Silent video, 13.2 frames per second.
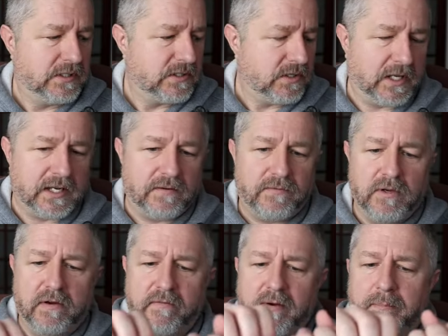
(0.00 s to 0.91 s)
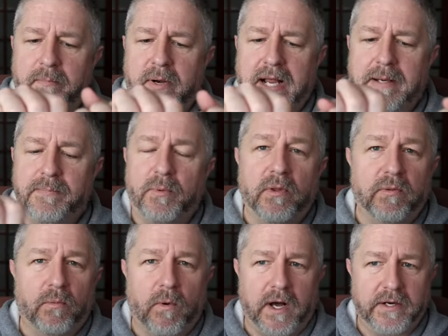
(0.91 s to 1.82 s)
So like if you have a pipe
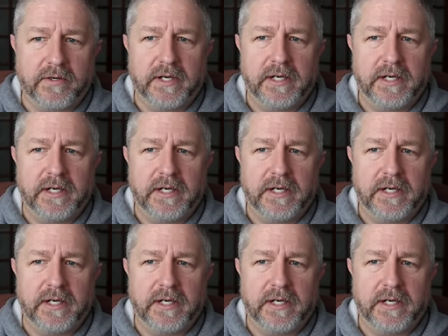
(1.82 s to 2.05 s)
with water